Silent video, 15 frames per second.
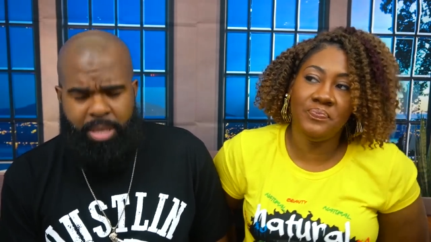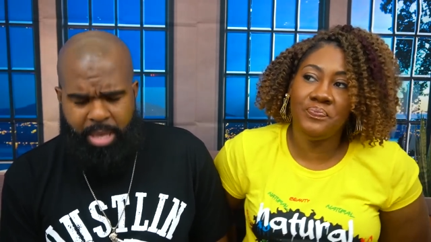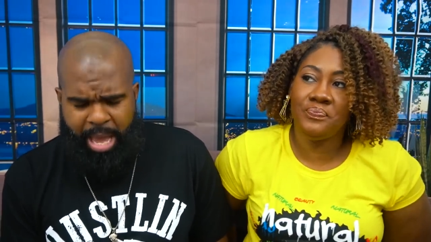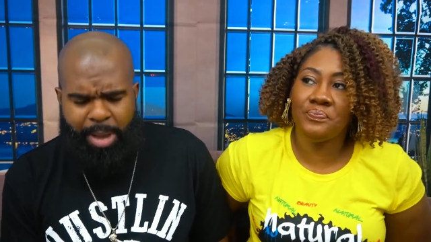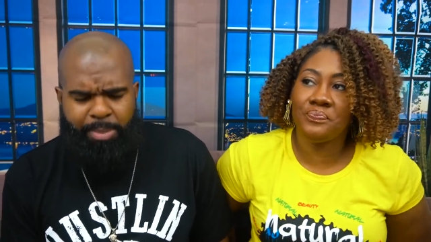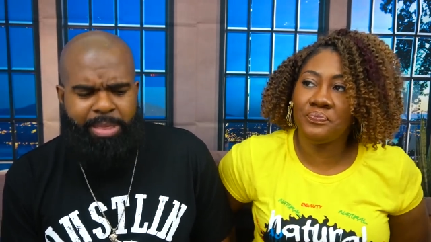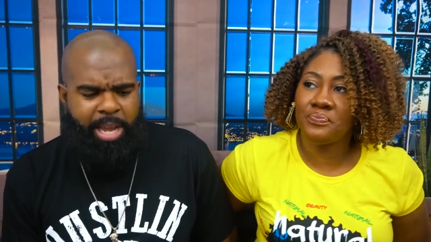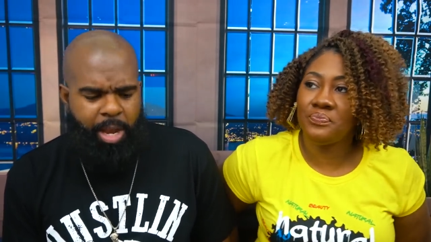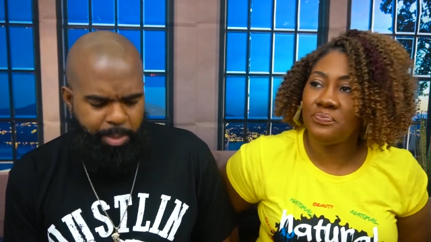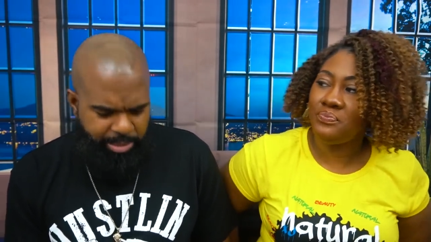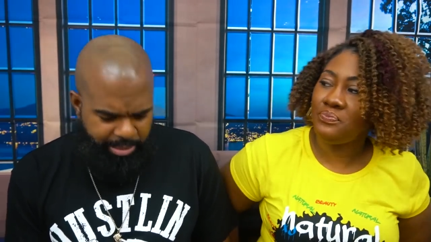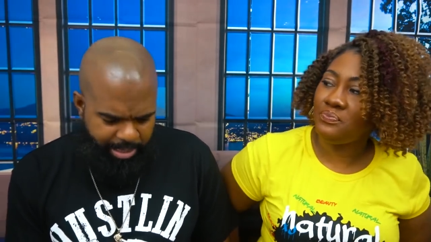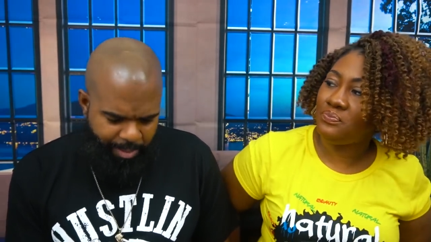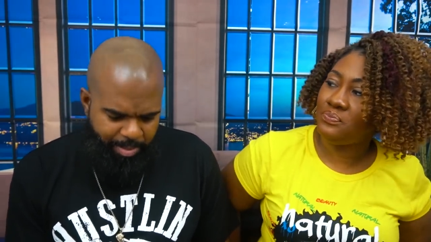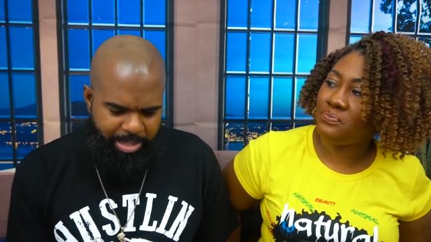Speaker 1: Yeah, I think I was
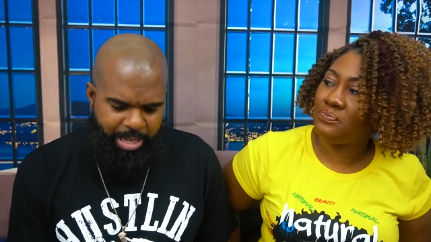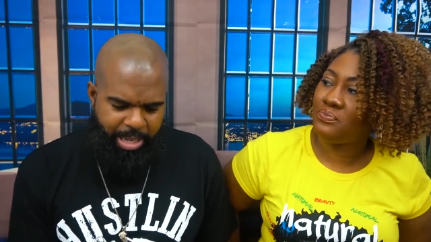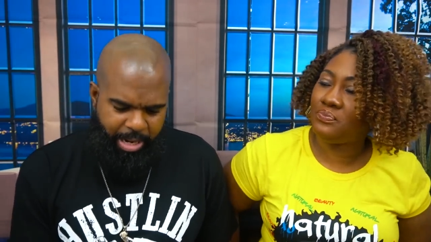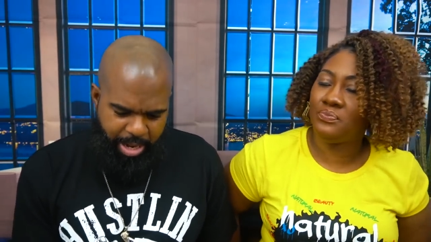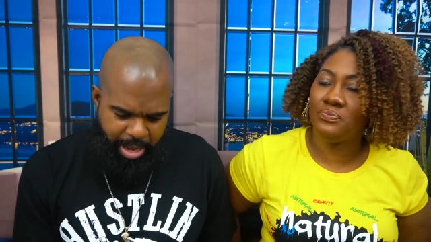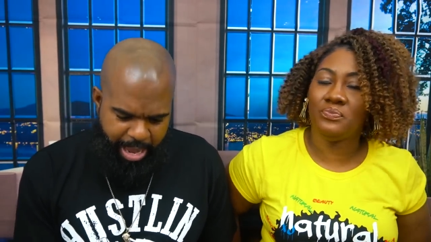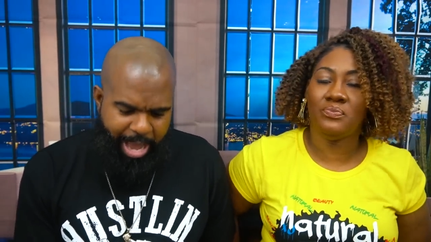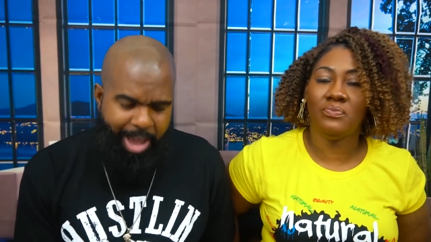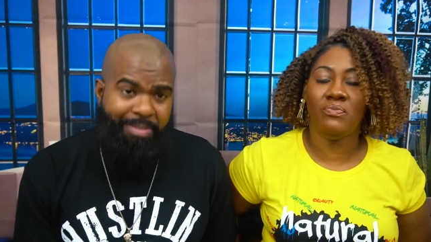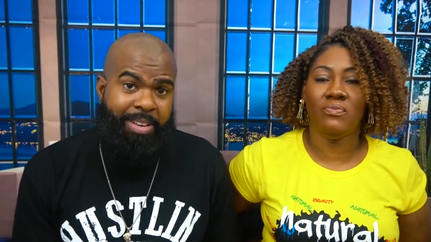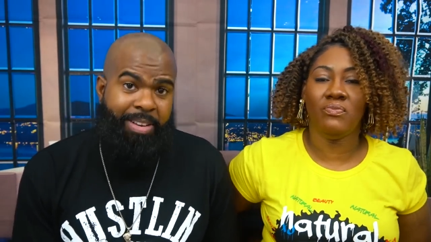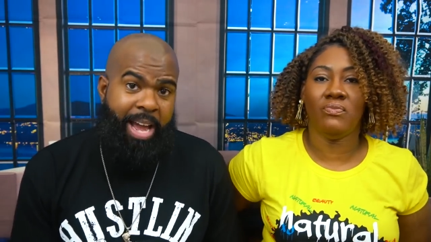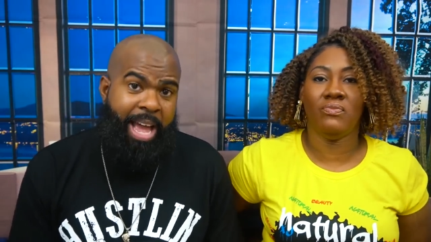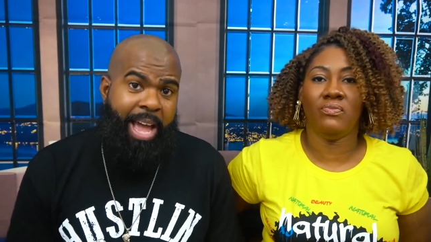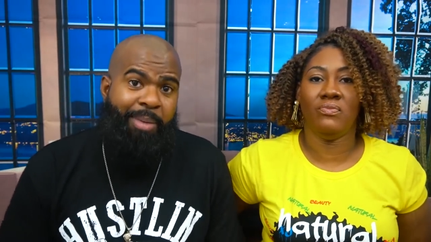17 and a half,
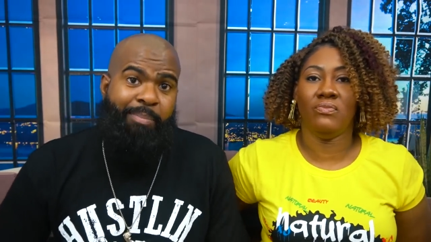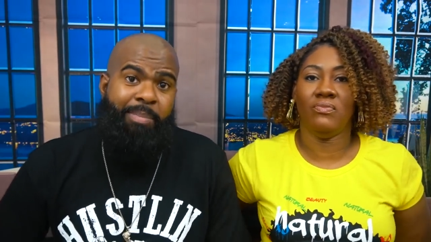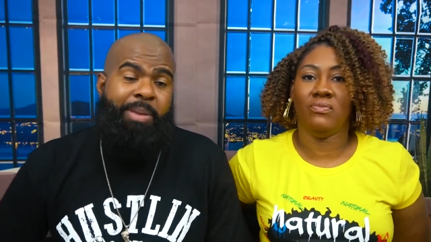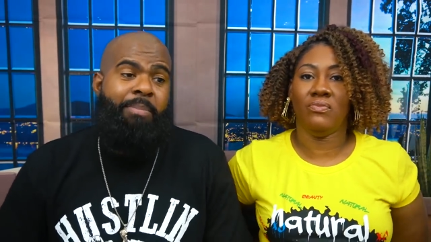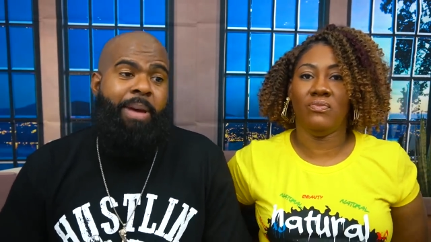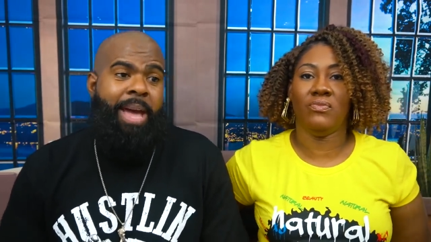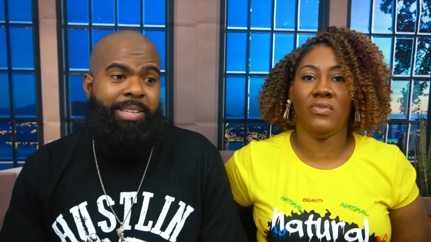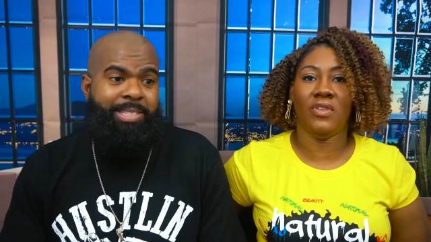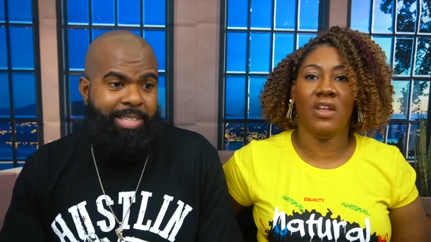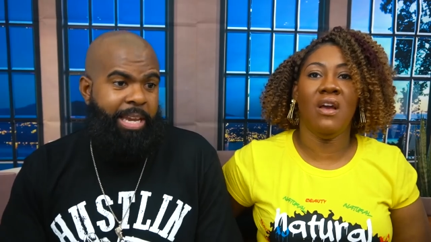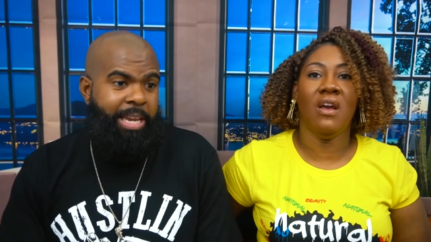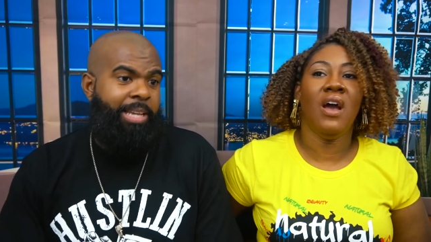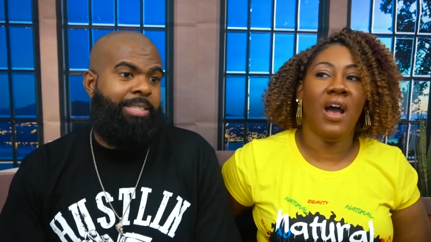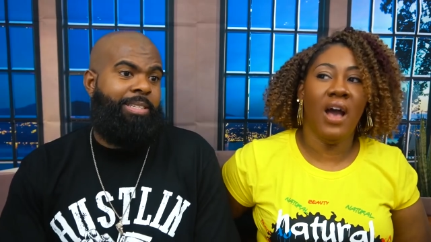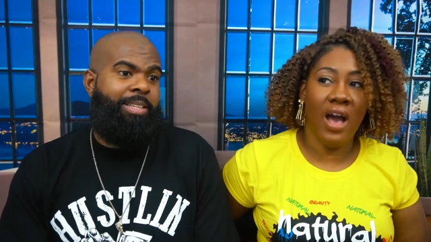and I haven't been back since.